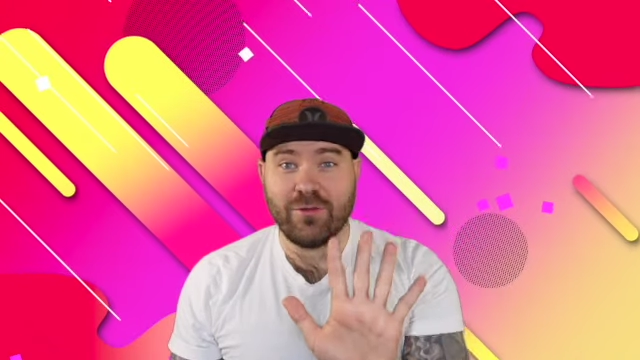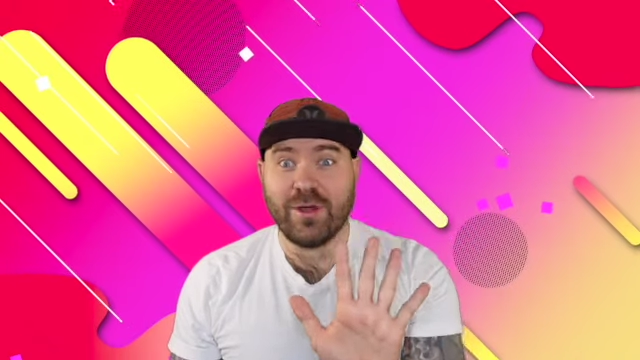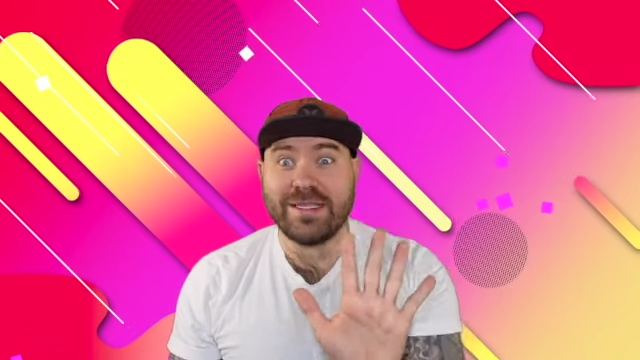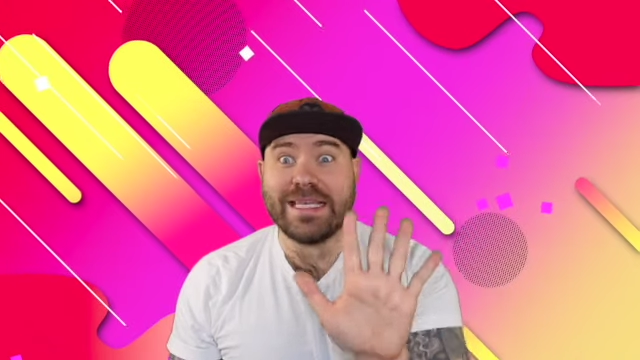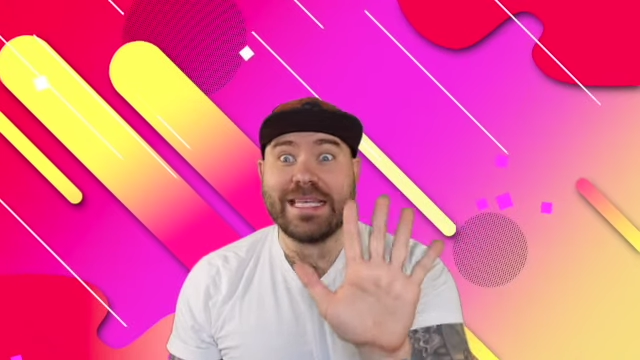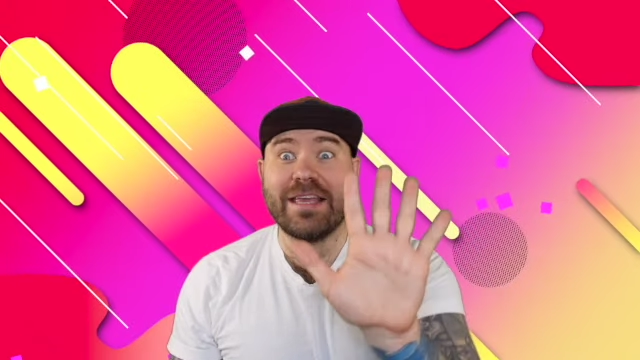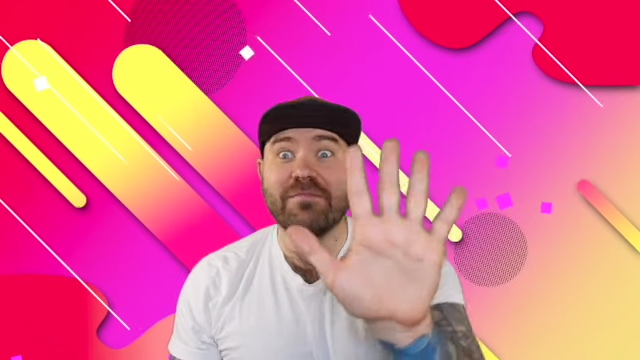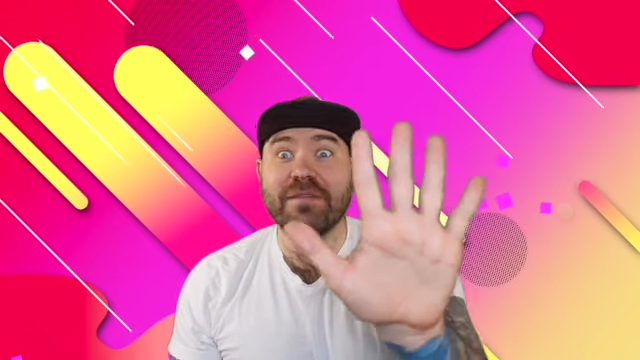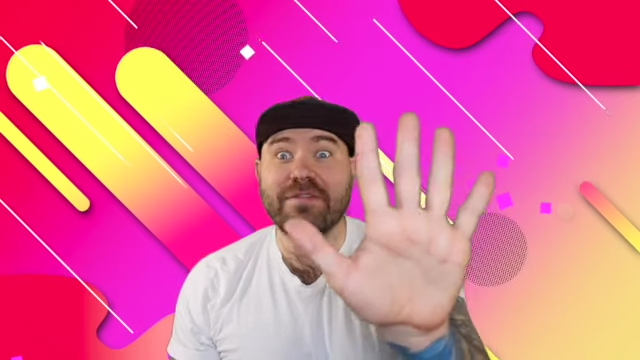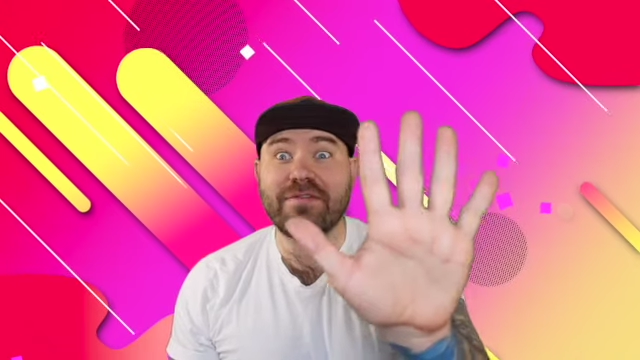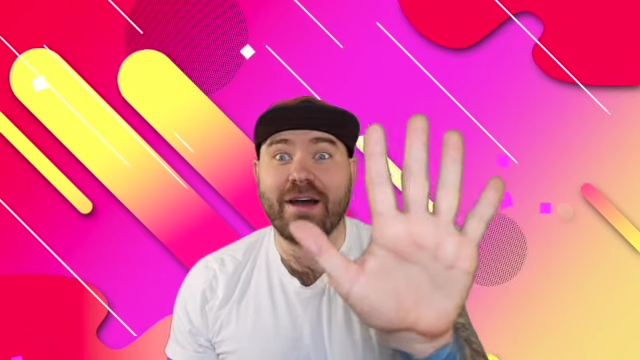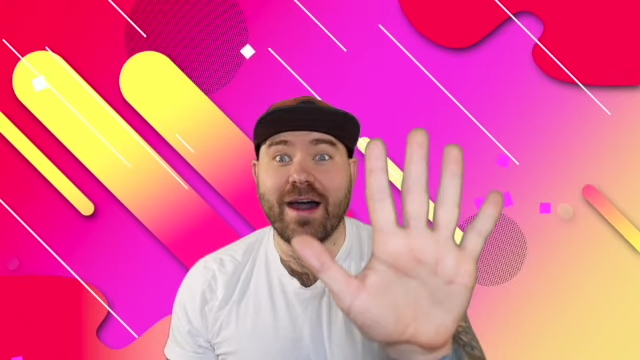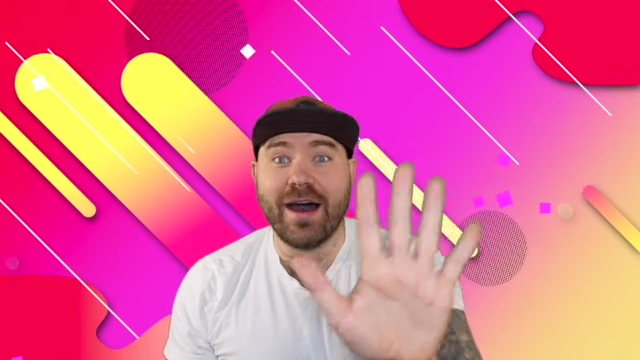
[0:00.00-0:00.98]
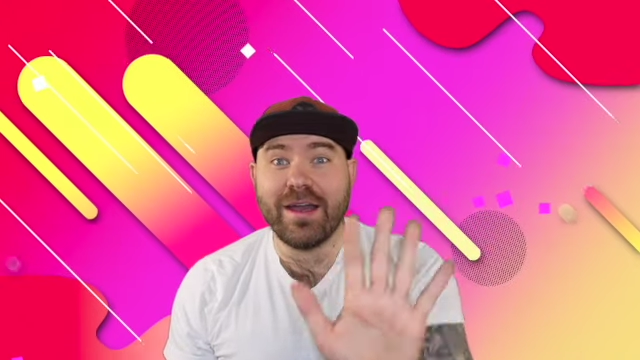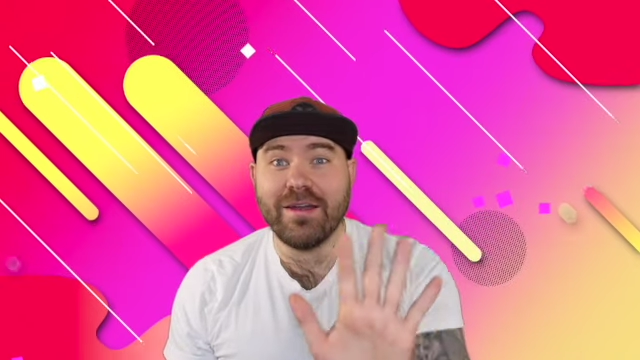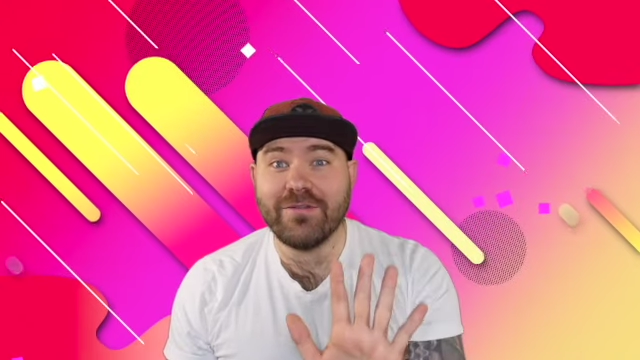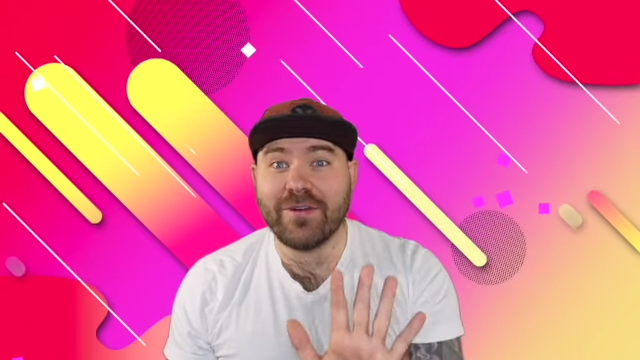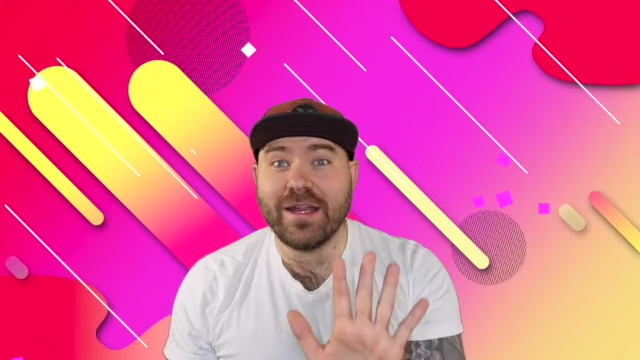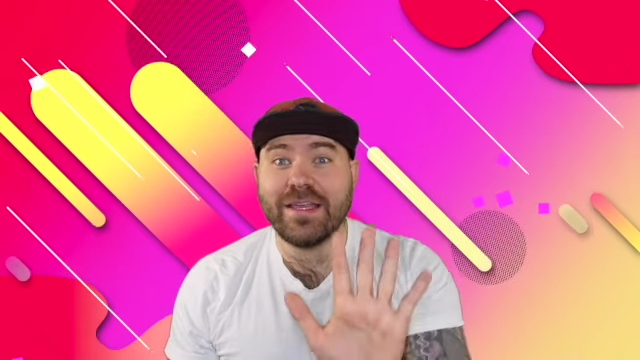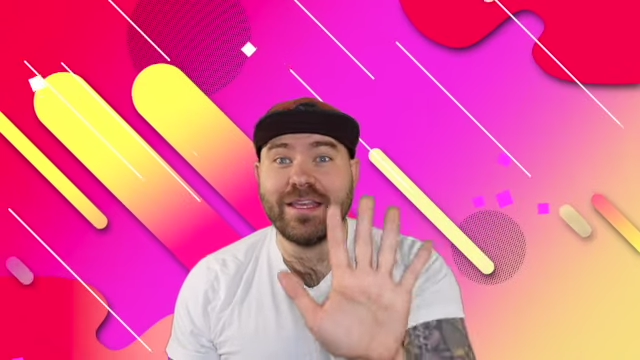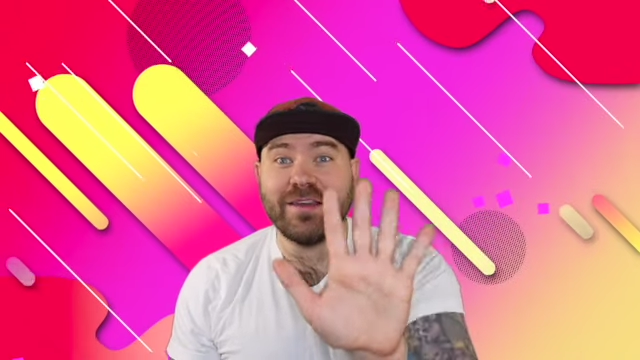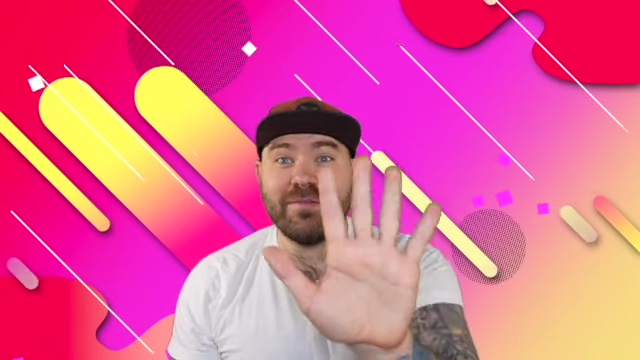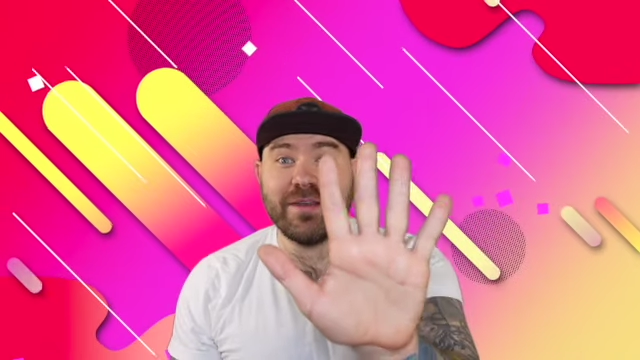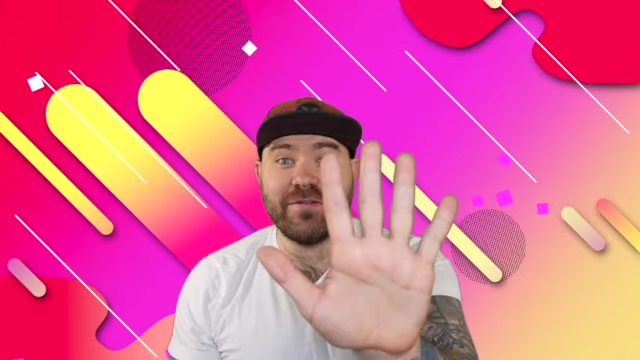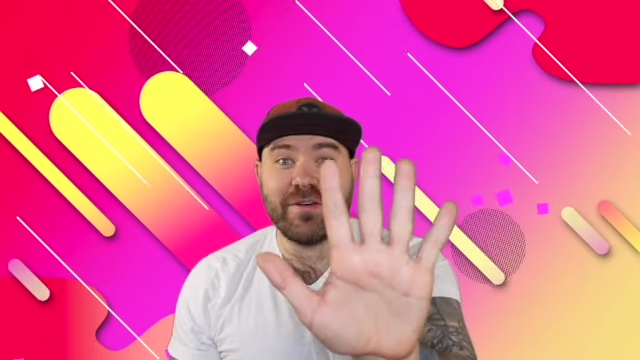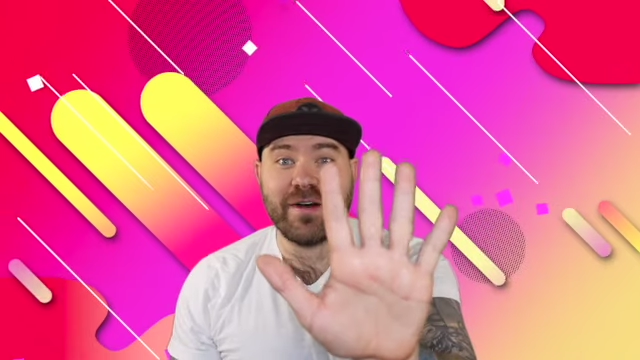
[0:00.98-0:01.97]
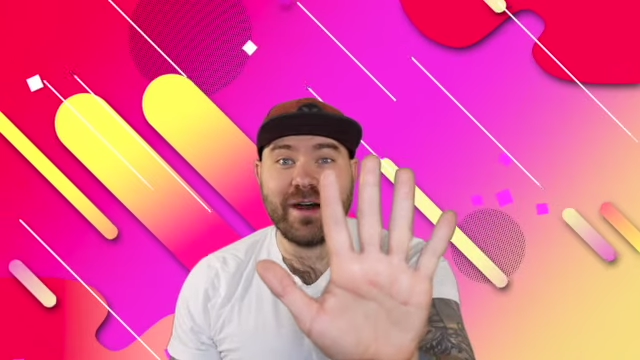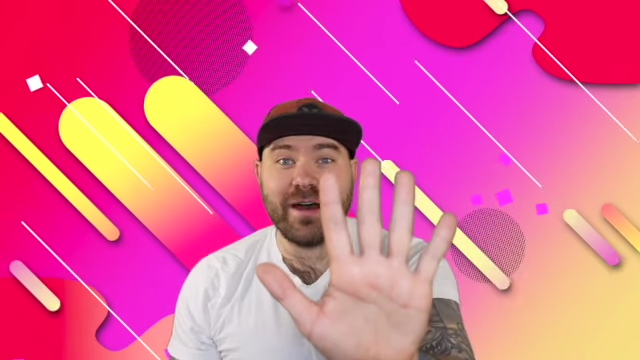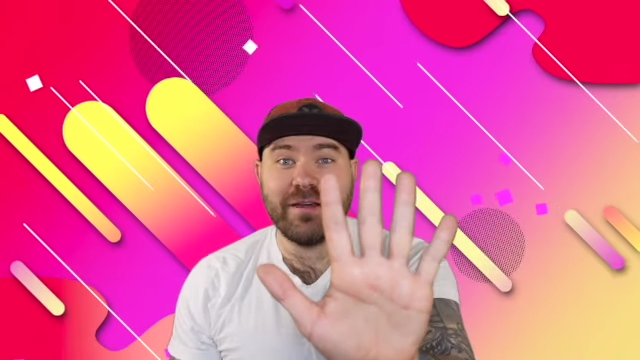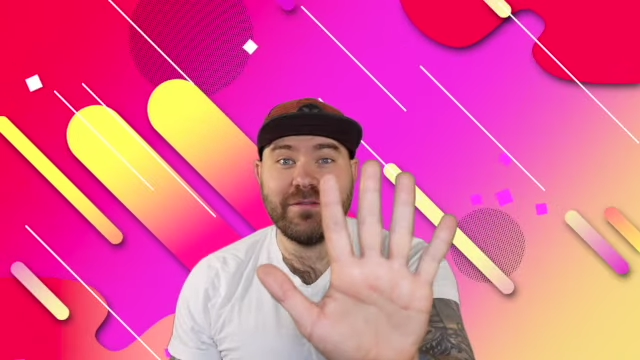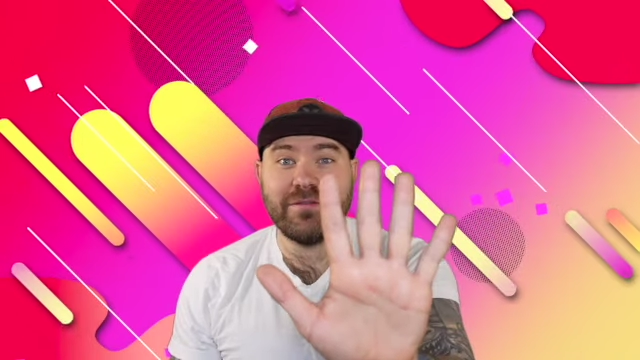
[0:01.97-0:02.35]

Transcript: So I say, give me five, right? Give me five.